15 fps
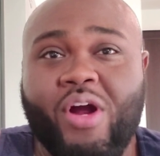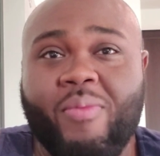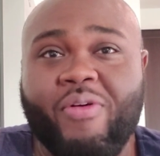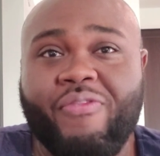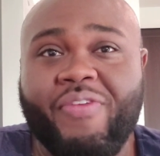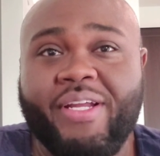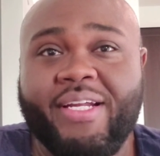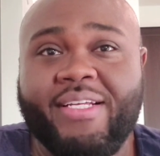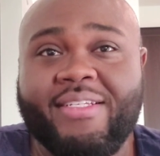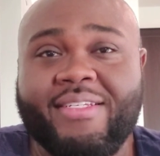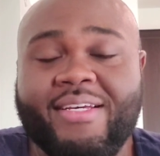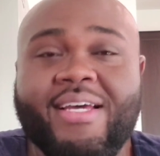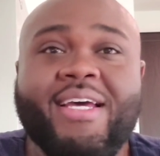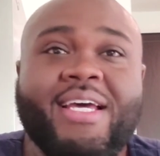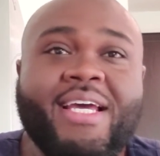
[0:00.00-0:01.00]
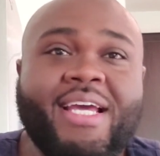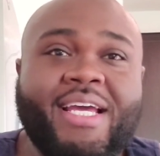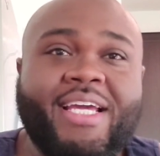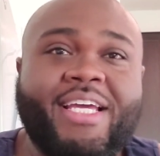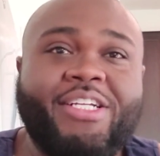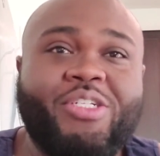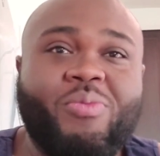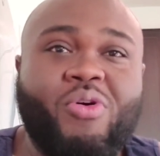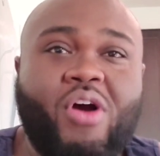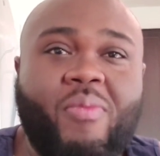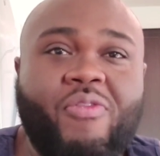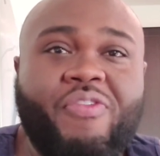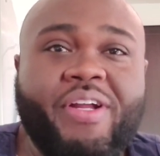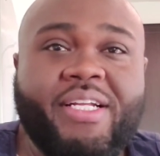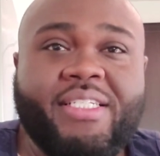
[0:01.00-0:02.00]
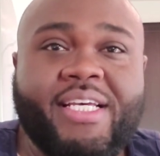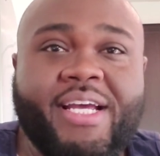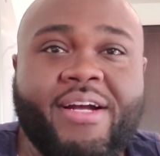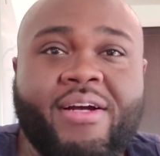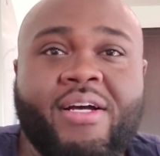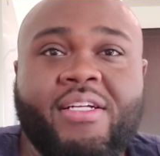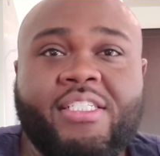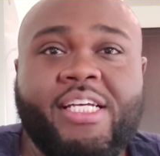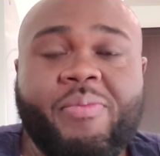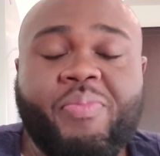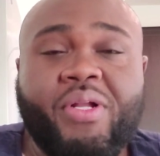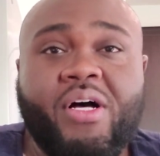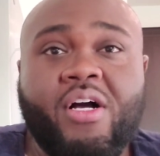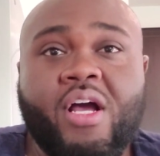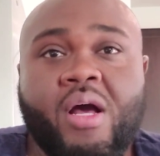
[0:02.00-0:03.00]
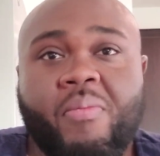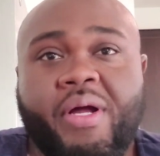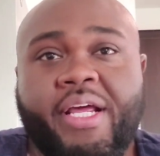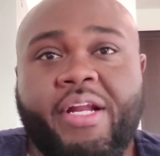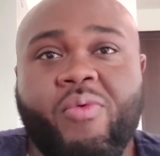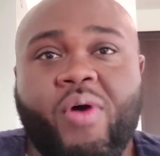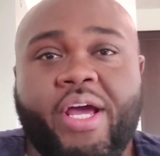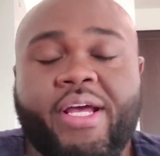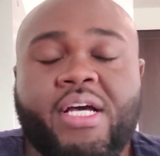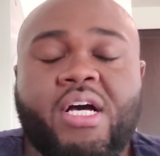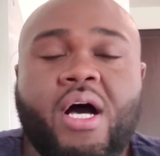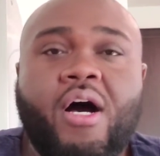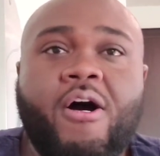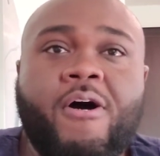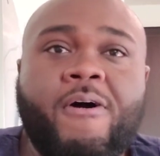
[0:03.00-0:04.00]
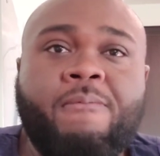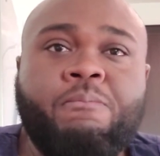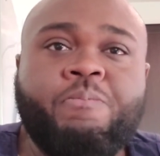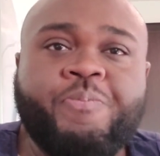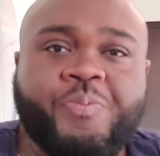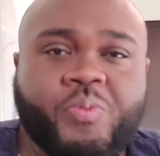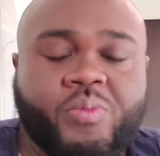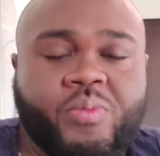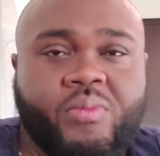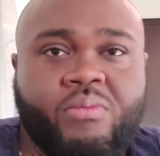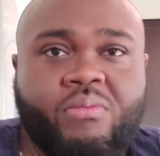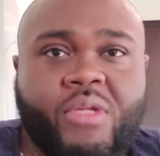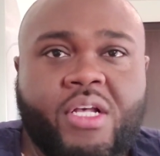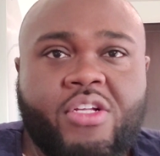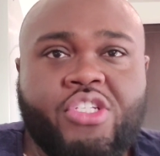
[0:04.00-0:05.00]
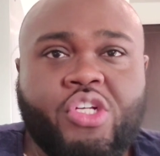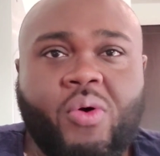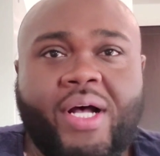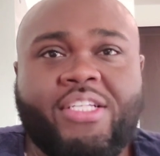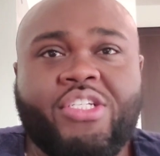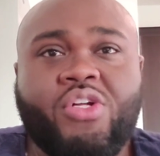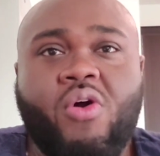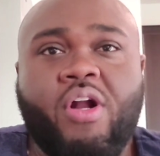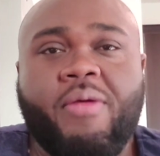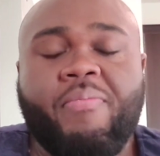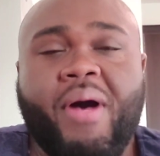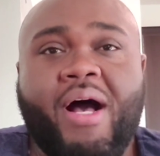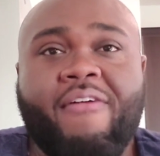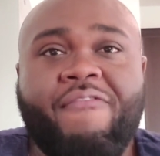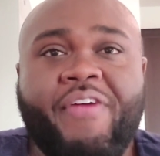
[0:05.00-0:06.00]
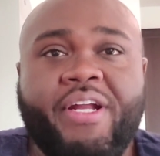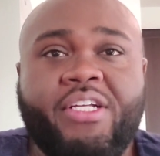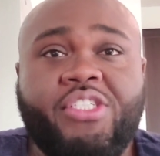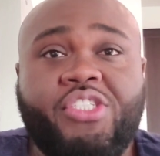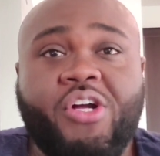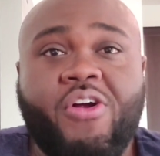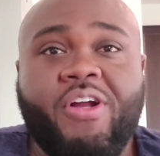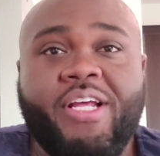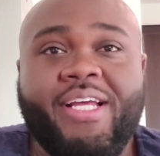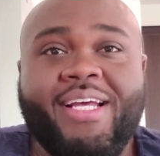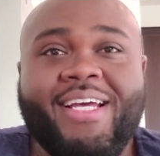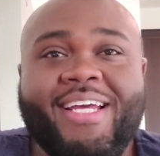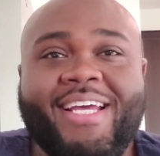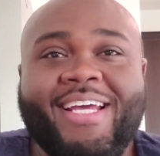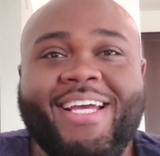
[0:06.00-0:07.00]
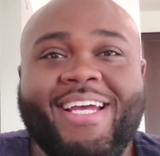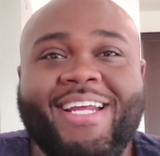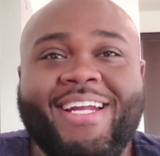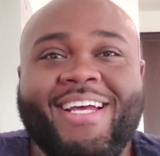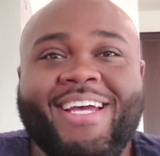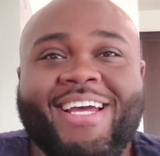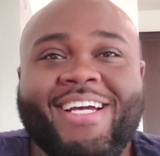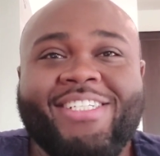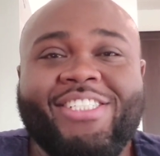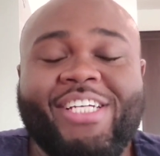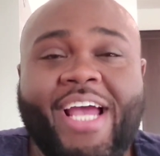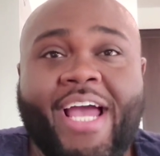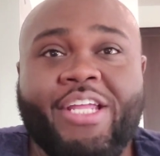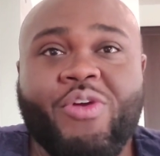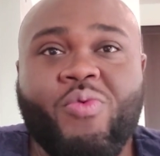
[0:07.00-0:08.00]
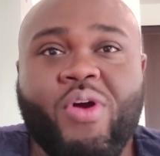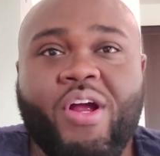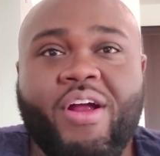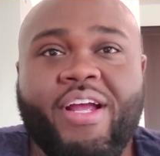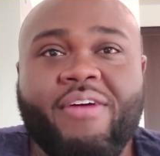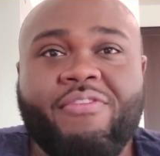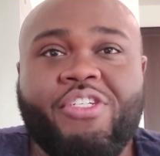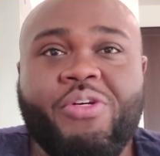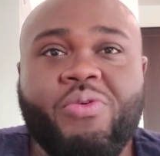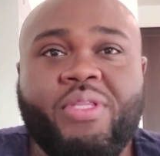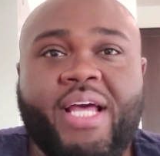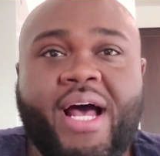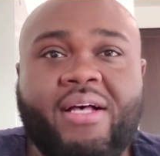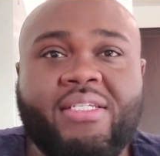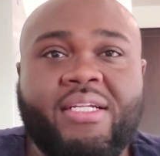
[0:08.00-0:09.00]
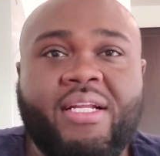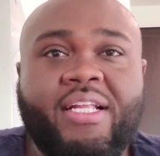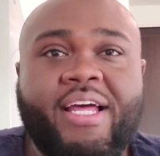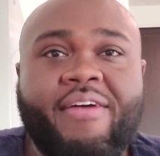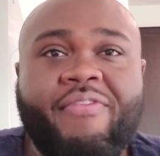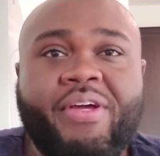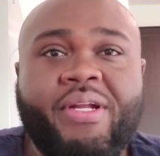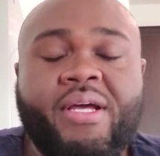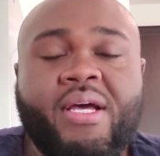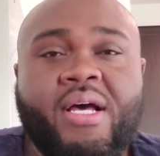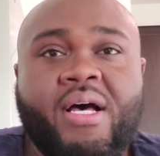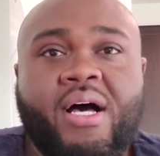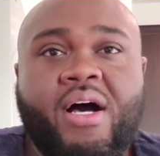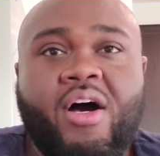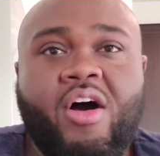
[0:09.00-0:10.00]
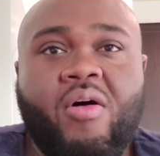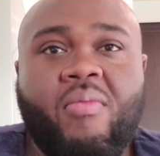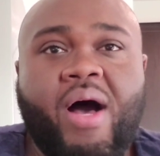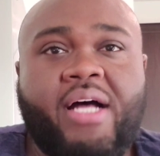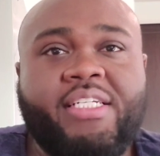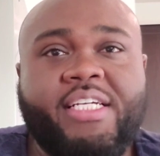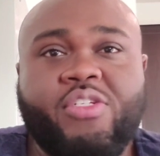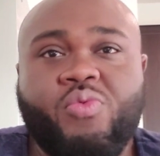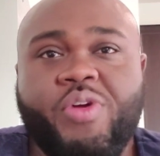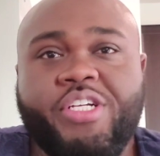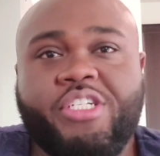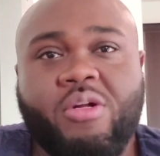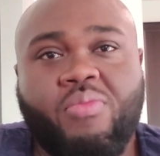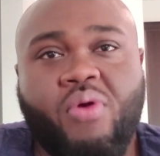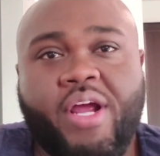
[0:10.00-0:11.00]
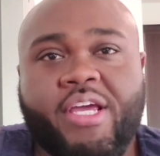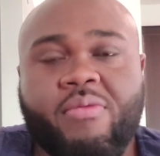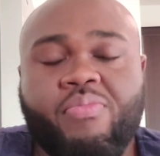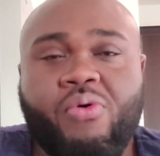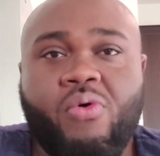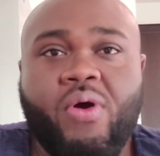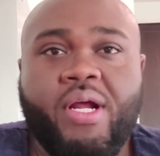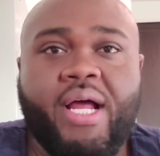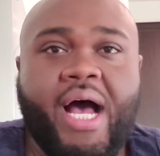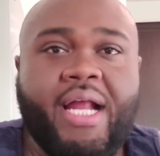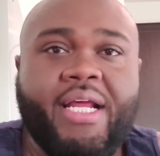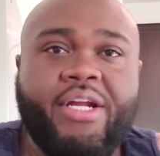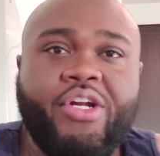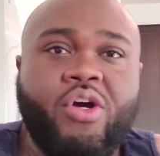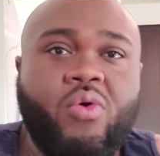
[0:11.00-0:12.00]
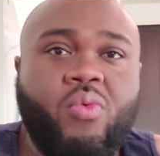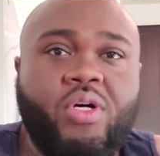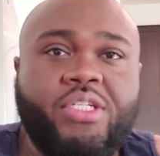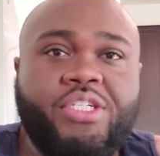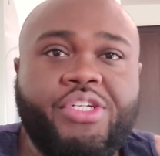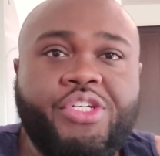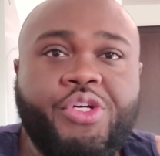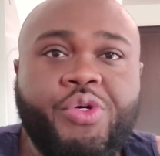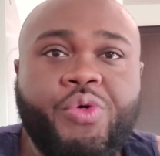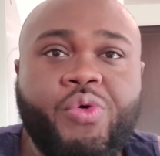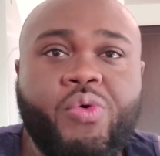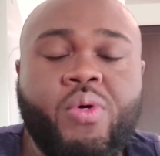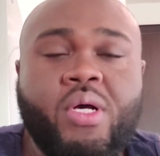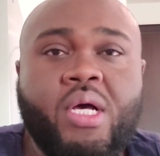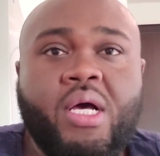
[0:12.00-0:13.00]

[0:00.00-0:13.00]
Hammer Fitness. Get your Bro Hammer Fitness gear. Cheap plug. But anyway, so I started my fitness journey in January of 2011. I just reached a breaking point. I didn't know what to do.